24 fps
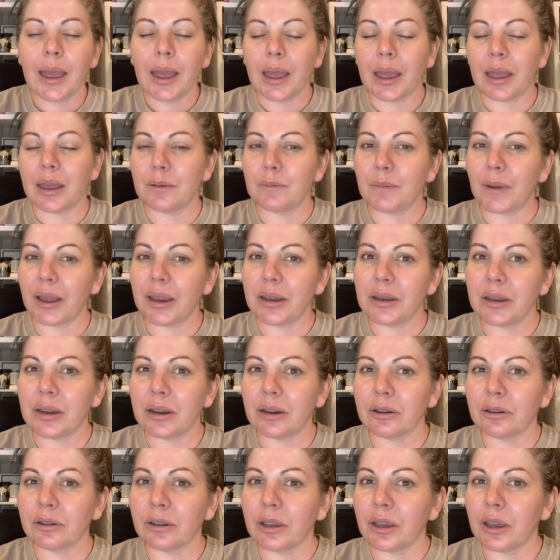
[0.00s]
in my
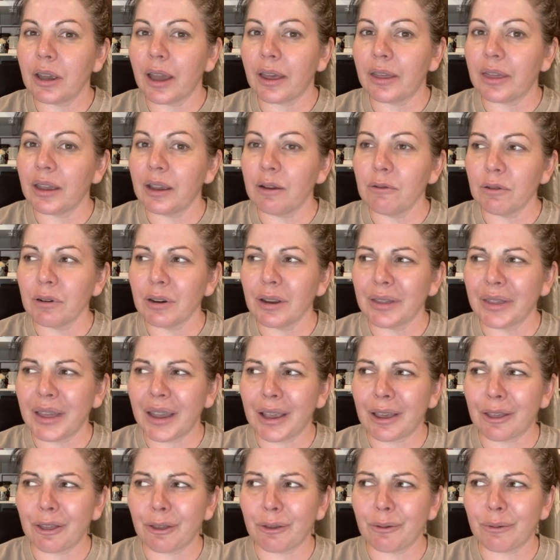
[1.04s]
nearly, I think we're at
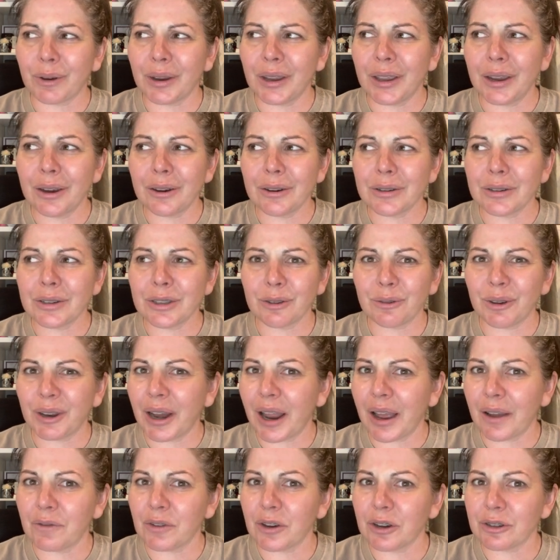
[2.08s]
like 3 years,
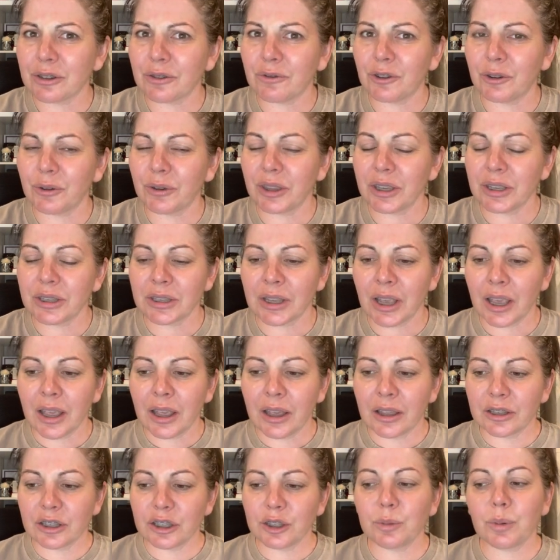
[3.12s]
3.5 years of doing this.
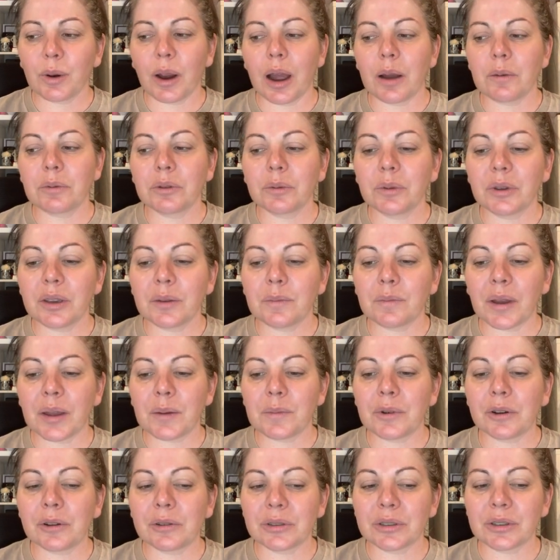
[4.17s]
This is probably my
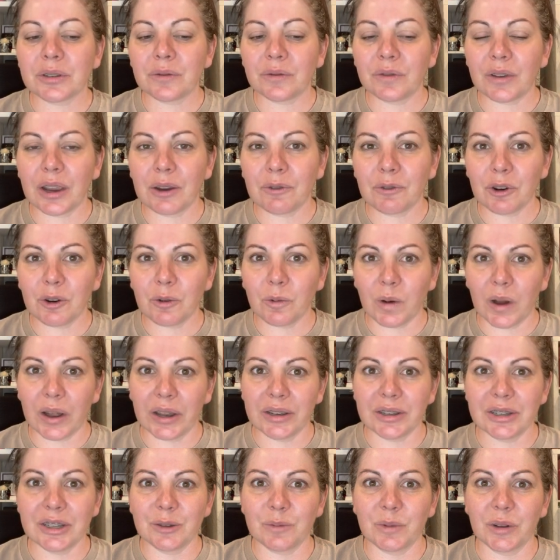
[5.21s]
most favorite
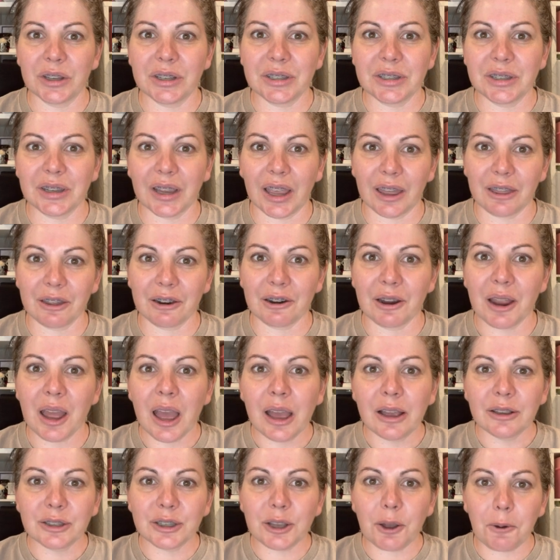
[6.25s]
one to put together.
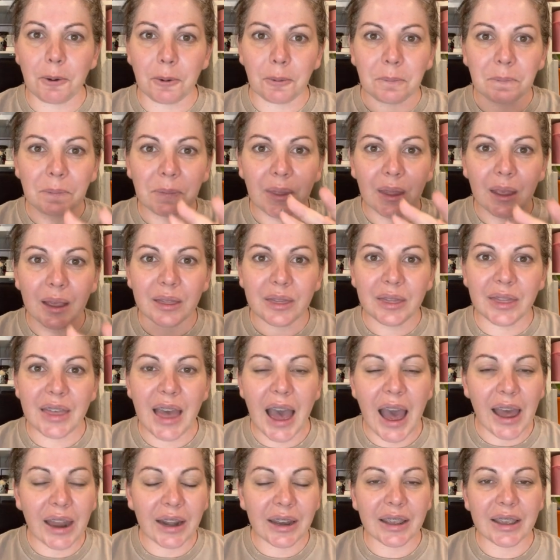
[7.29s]
So
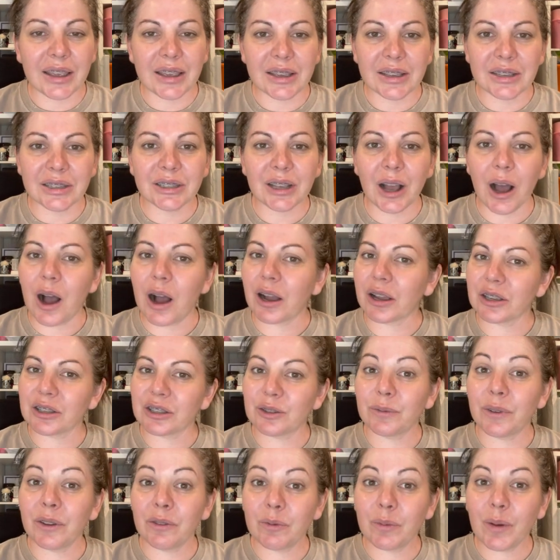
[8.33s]
that is
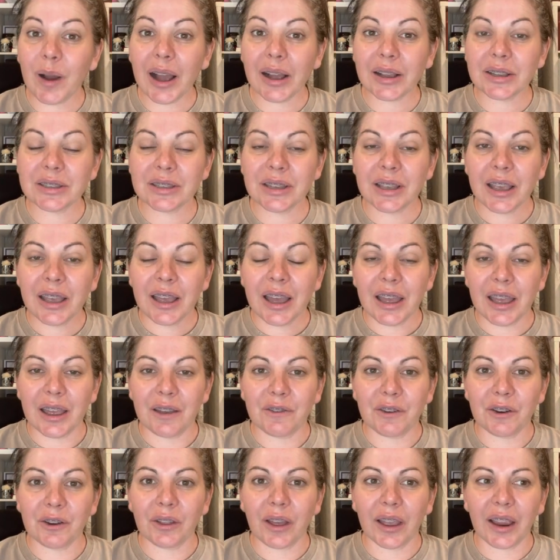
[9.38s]
August Whiffbox.
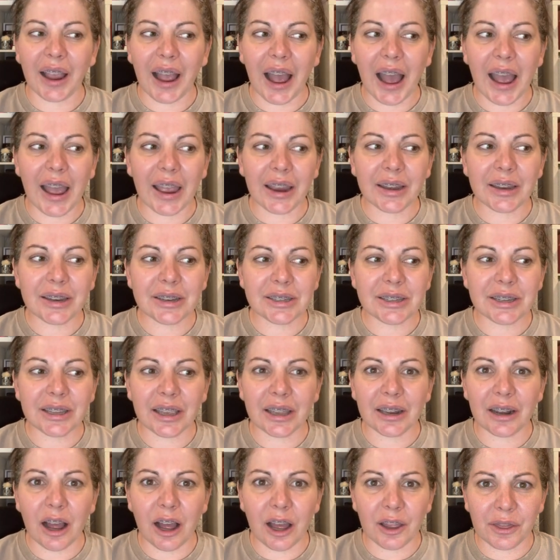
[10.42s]
If you're like, I need to
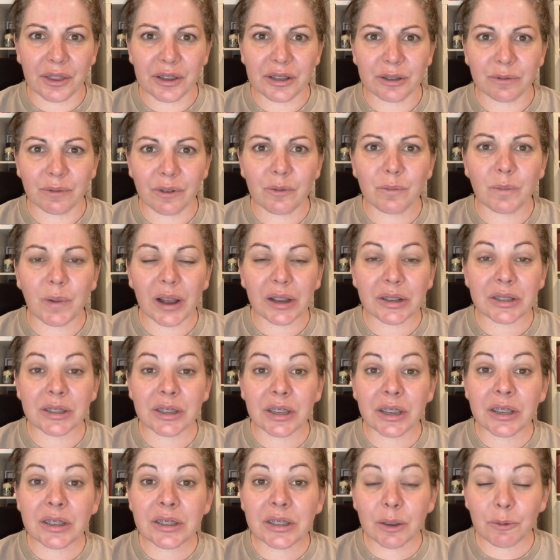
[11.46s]
get on this Whiffbox
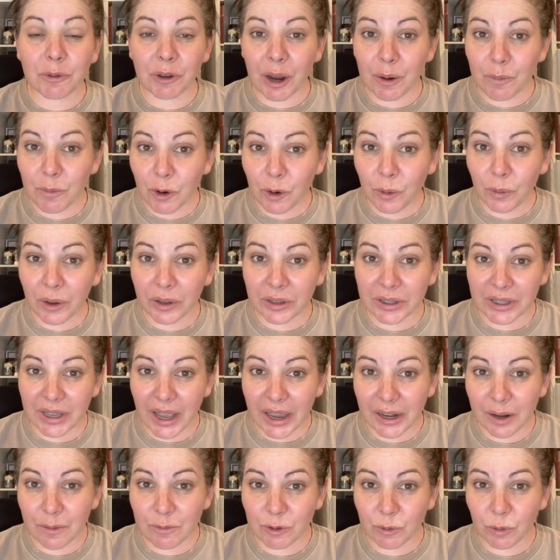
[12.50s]
thing, September, what
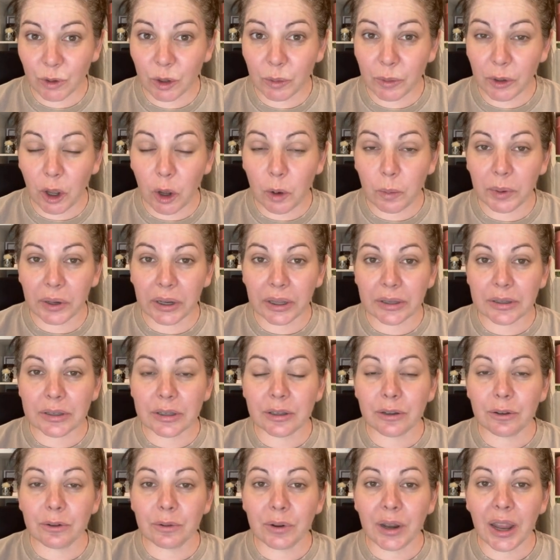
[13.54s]
signups will be opening
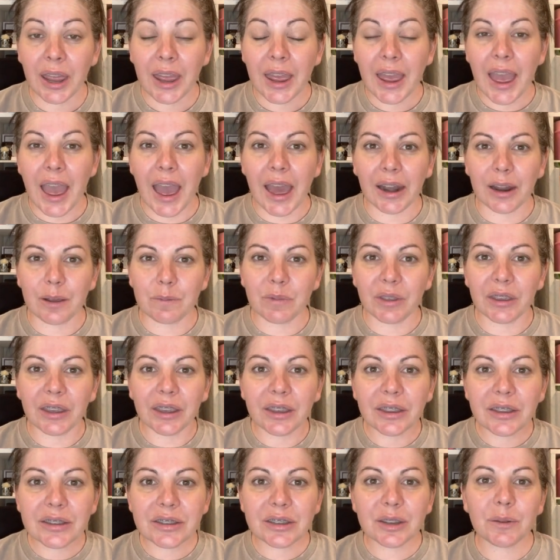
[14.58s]
soon. And I'm
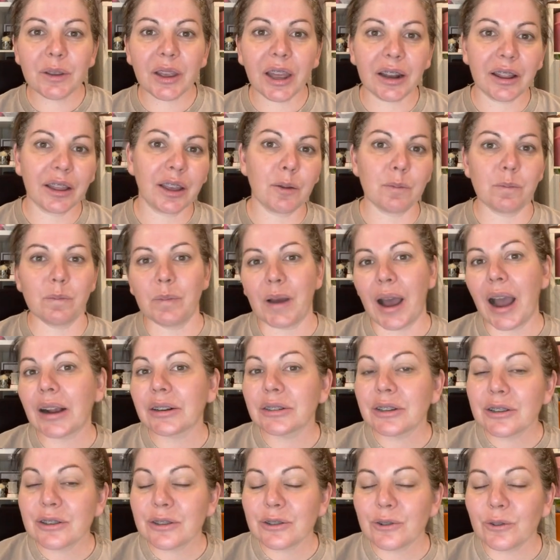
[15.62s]
thinking this can be kind of like a back
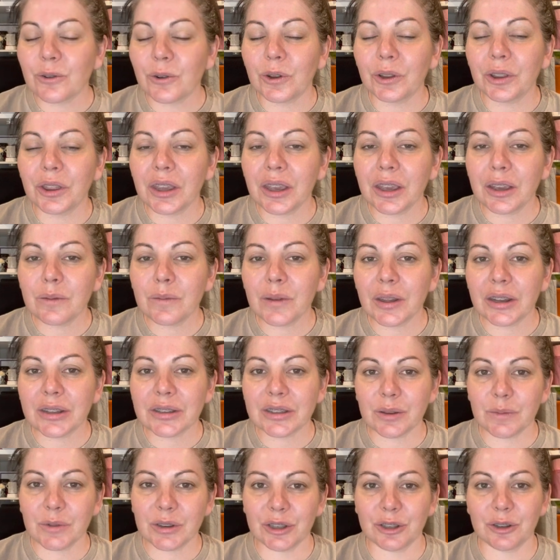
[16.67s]
to school theme, and it's
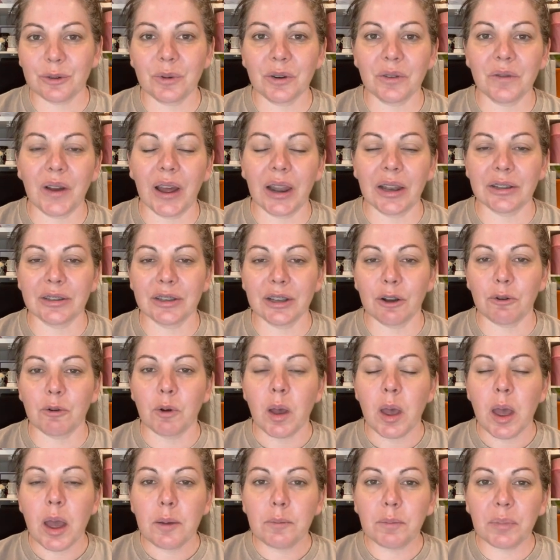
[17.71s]
going to be super fun. So
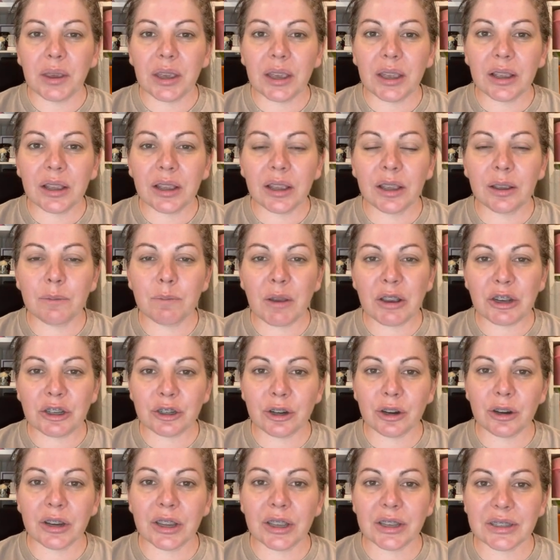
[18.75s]
make
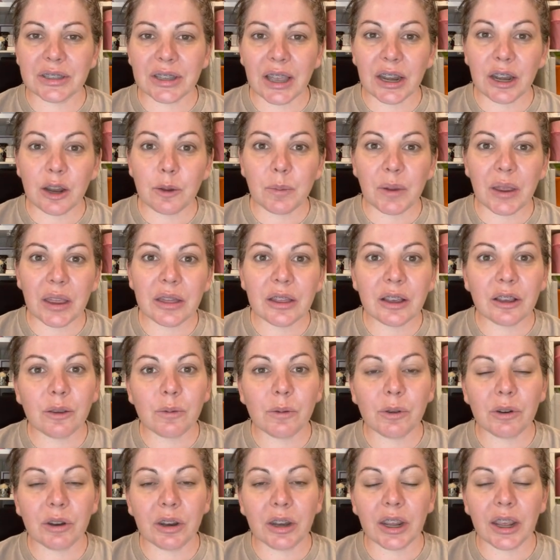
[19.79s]
sure and get signed up in the
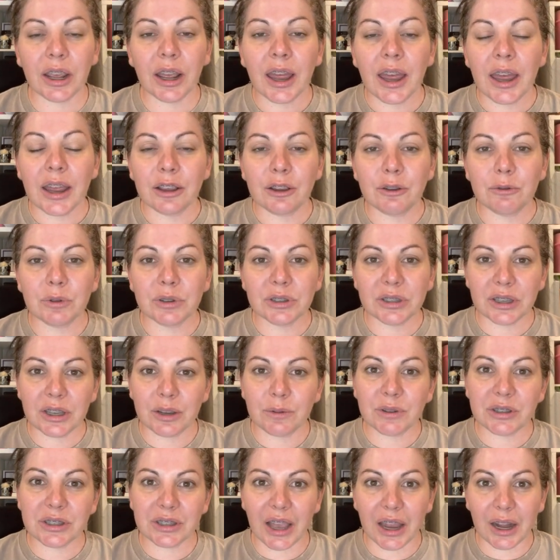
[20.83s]
community. You will see
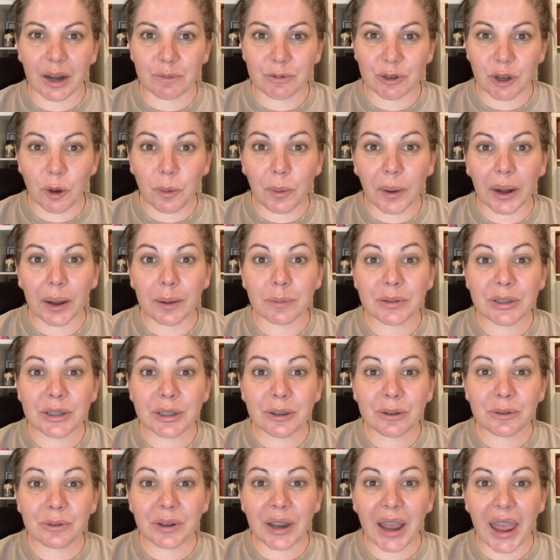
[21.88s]
when signups open up
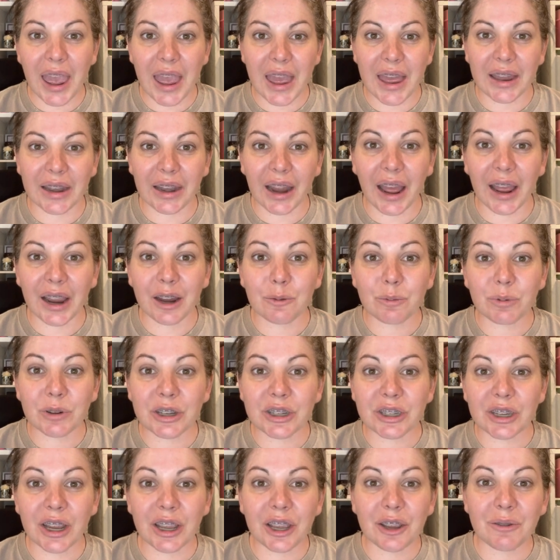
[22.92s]
soon. And I
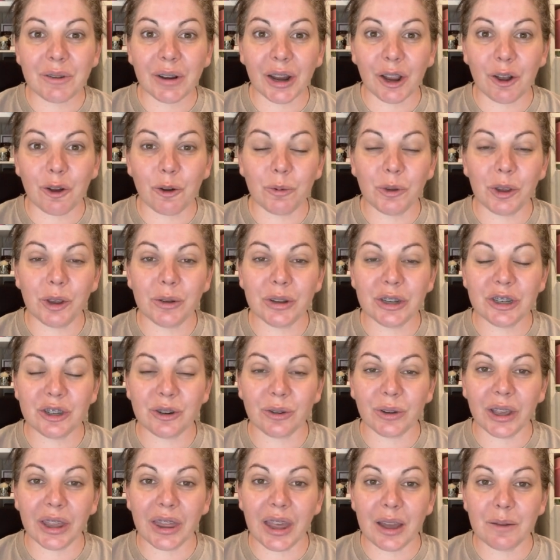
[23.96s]
appreciate you, and I hope you
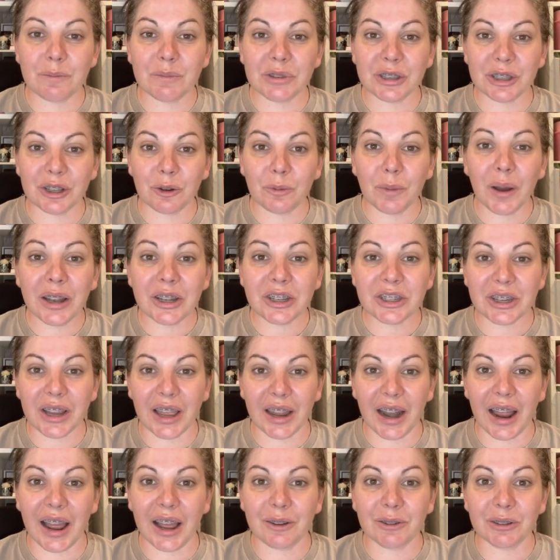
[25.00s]
enjoy them so much.
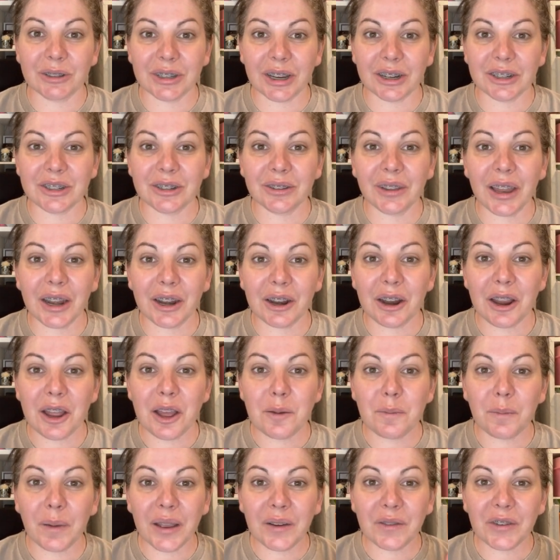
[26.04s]
And I will talk to you later. Bye,